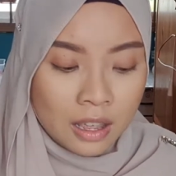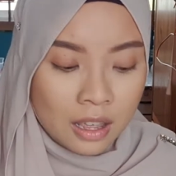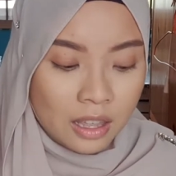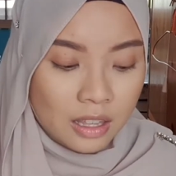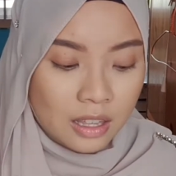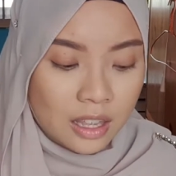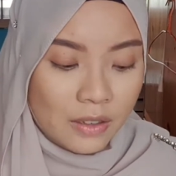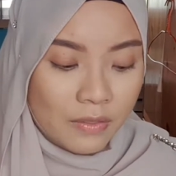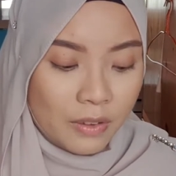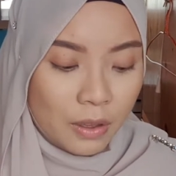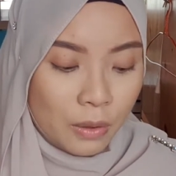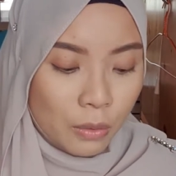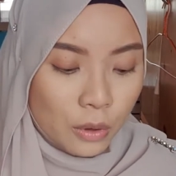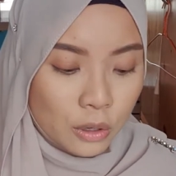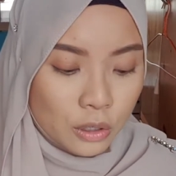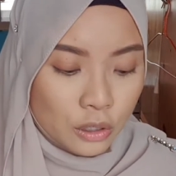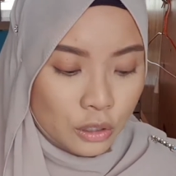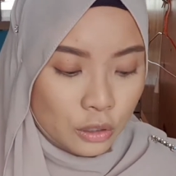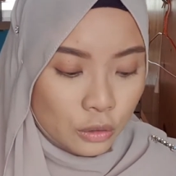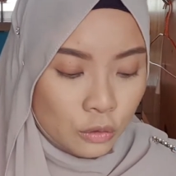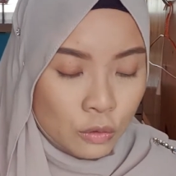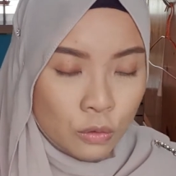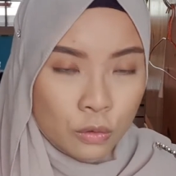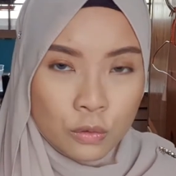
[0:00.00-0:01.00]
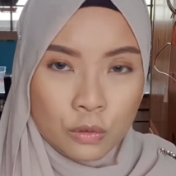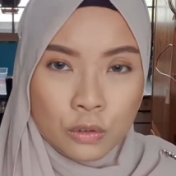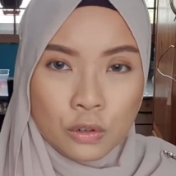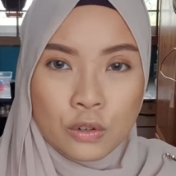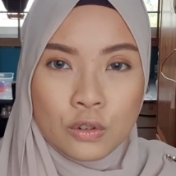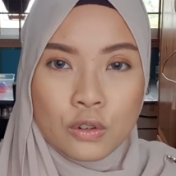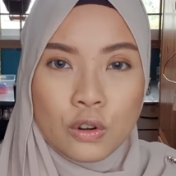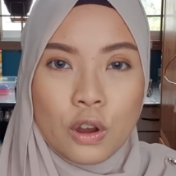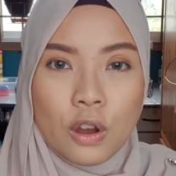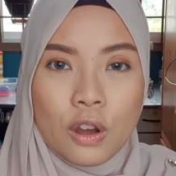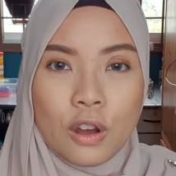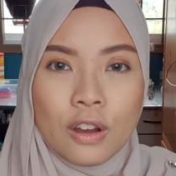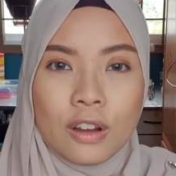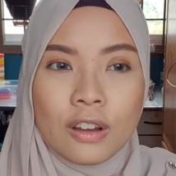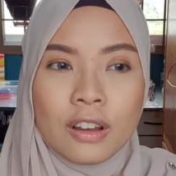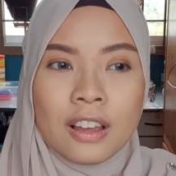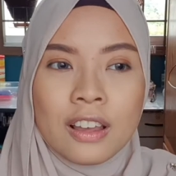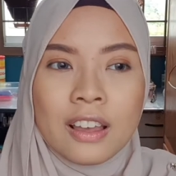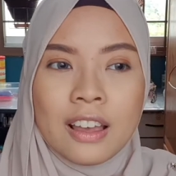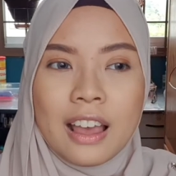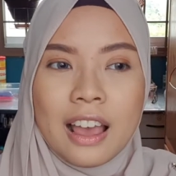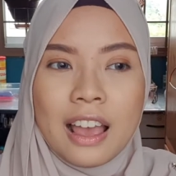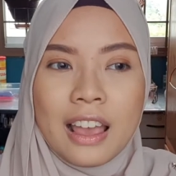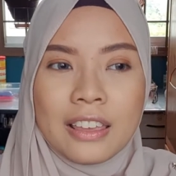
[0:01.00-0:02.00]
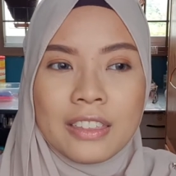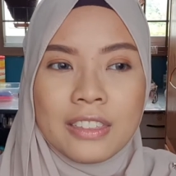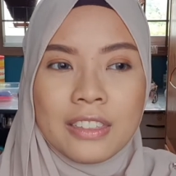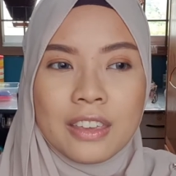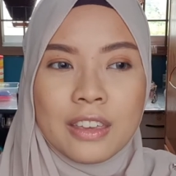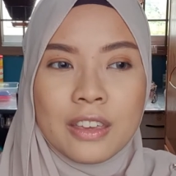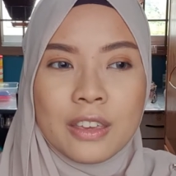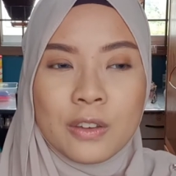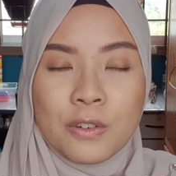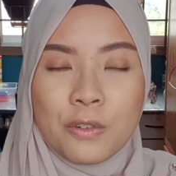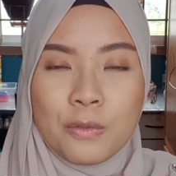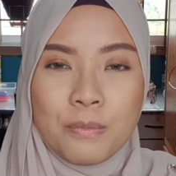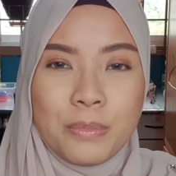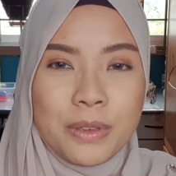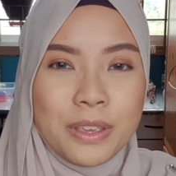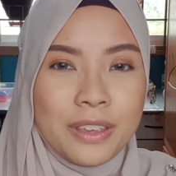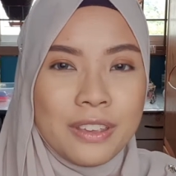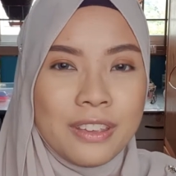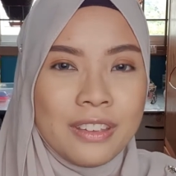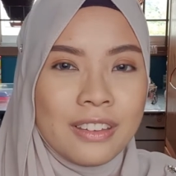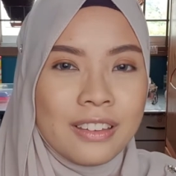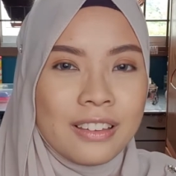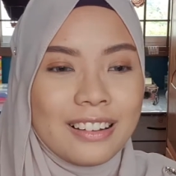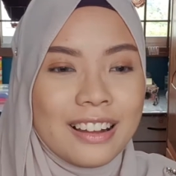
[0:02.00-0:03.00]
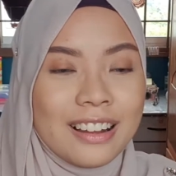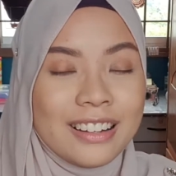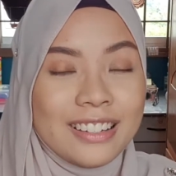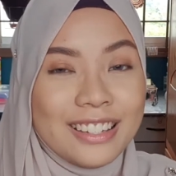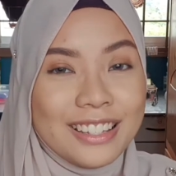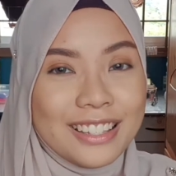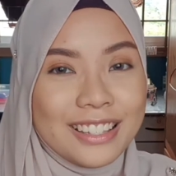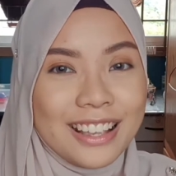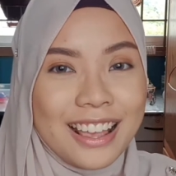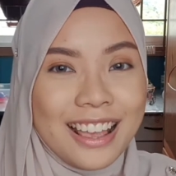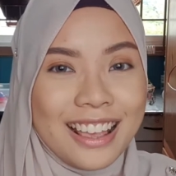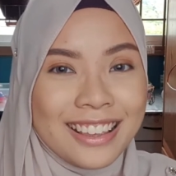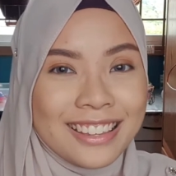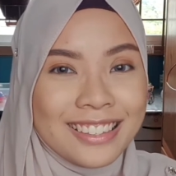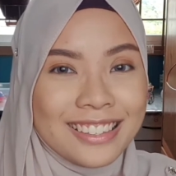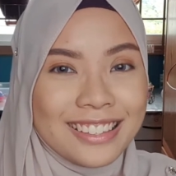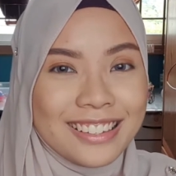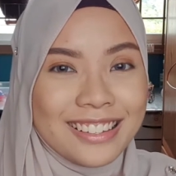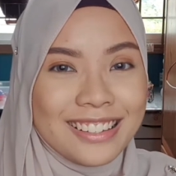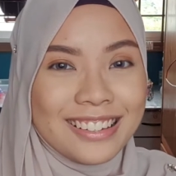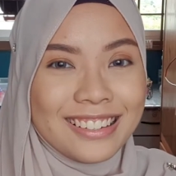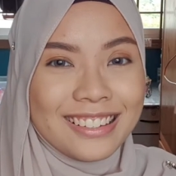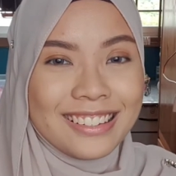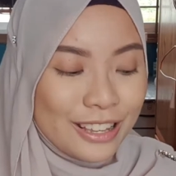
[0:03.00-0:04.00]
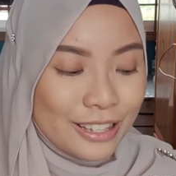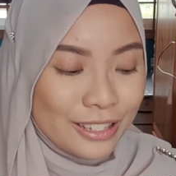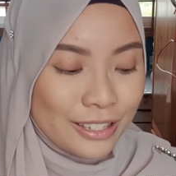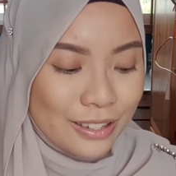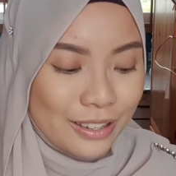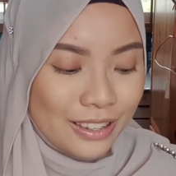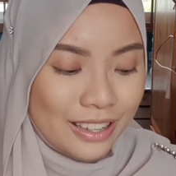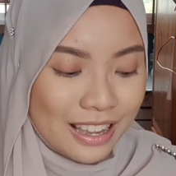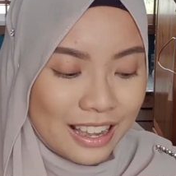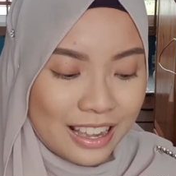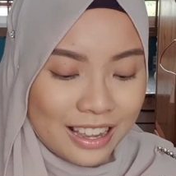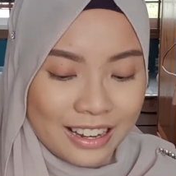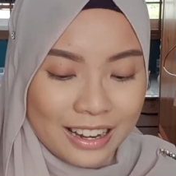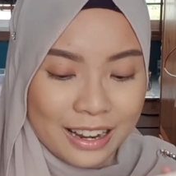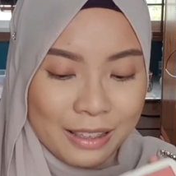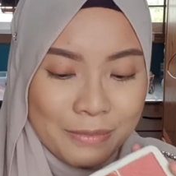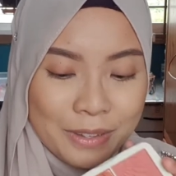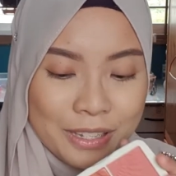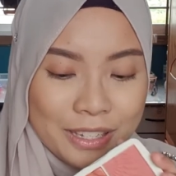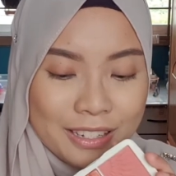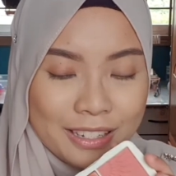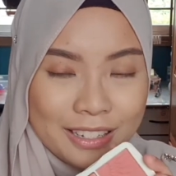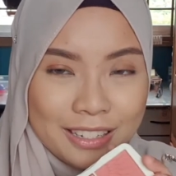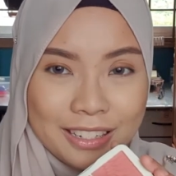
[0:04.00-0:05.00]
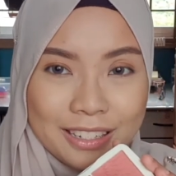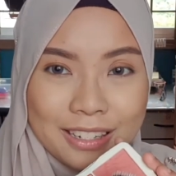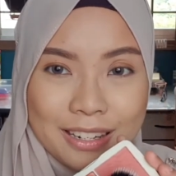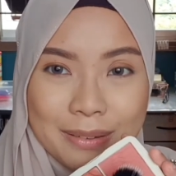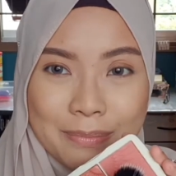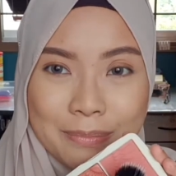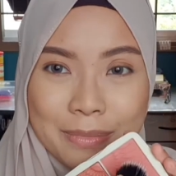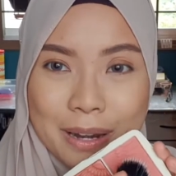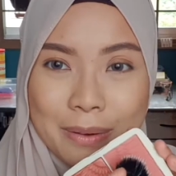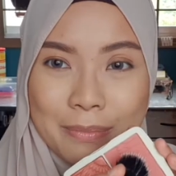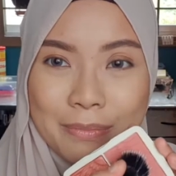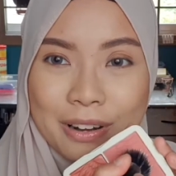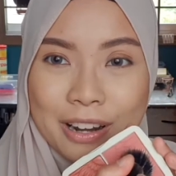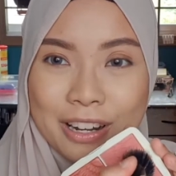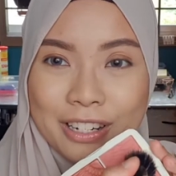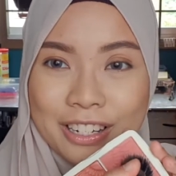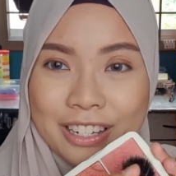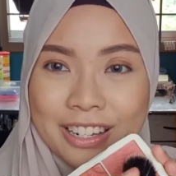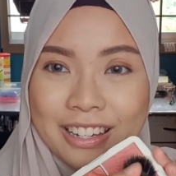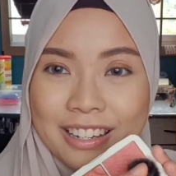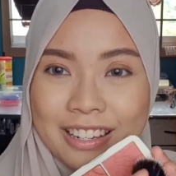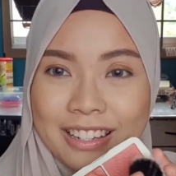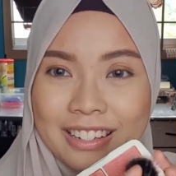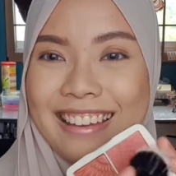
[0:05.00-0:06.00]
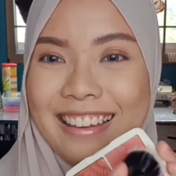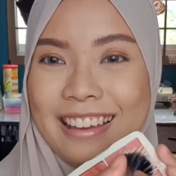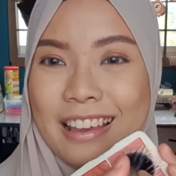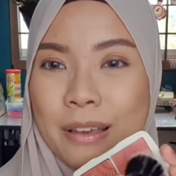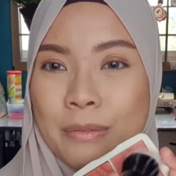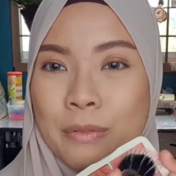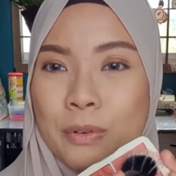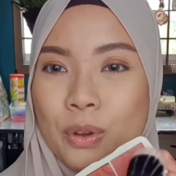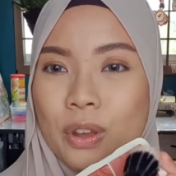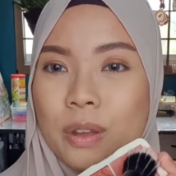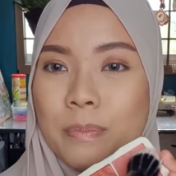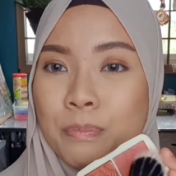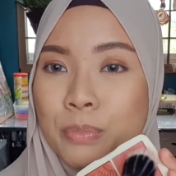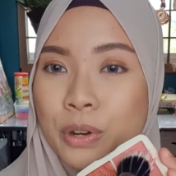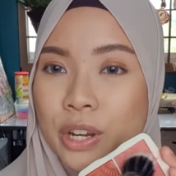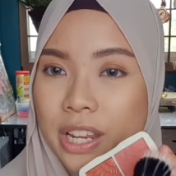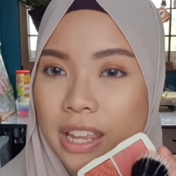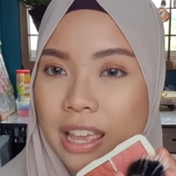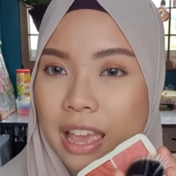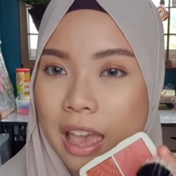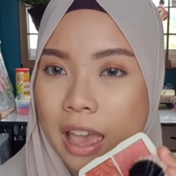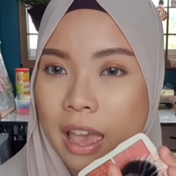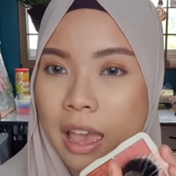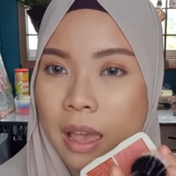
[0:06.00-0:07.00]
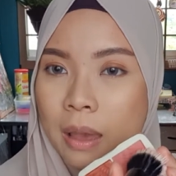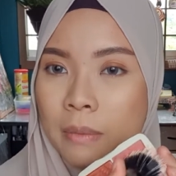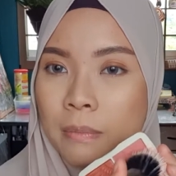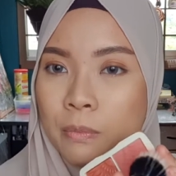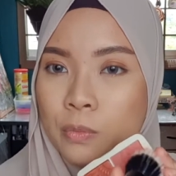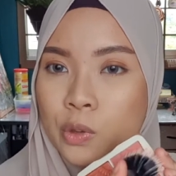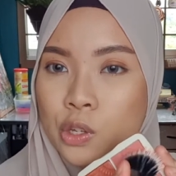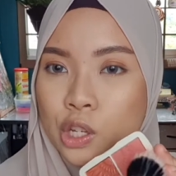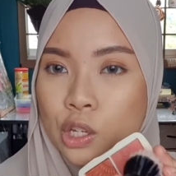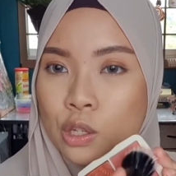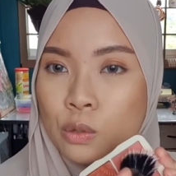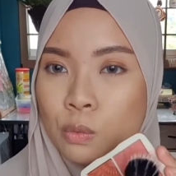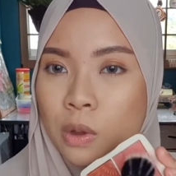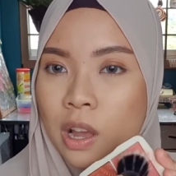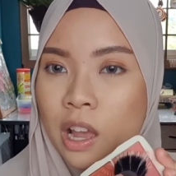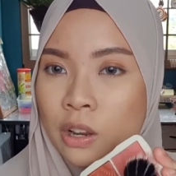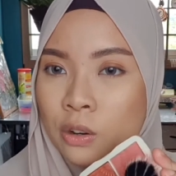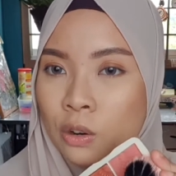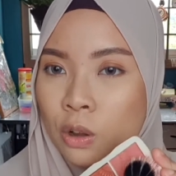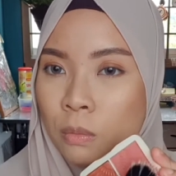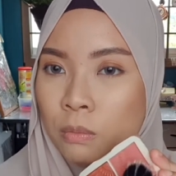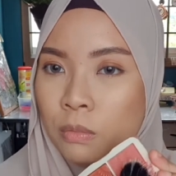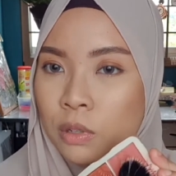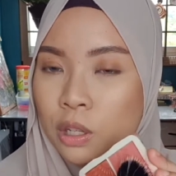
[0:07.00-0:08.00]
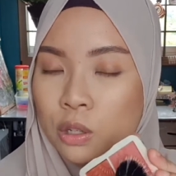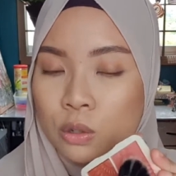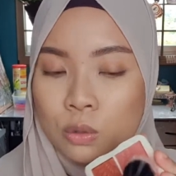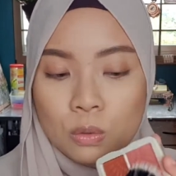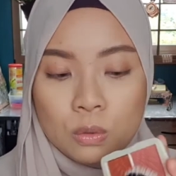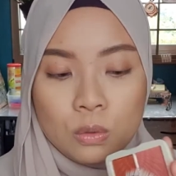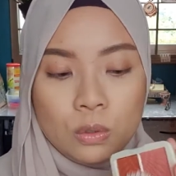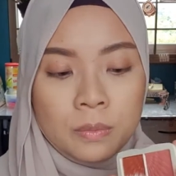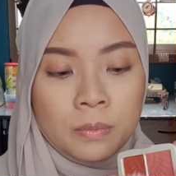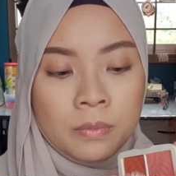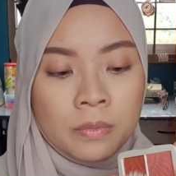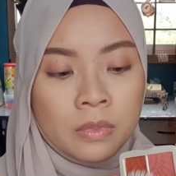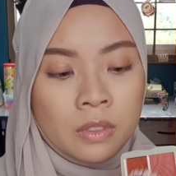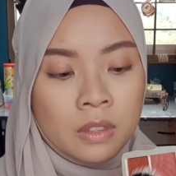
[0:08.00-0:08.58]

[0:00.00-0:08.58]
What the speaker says: If it was too strong, I think it would be a disaster. So yeah, let me just dip my brush in. I'm going pretty ham, which is what I normally do.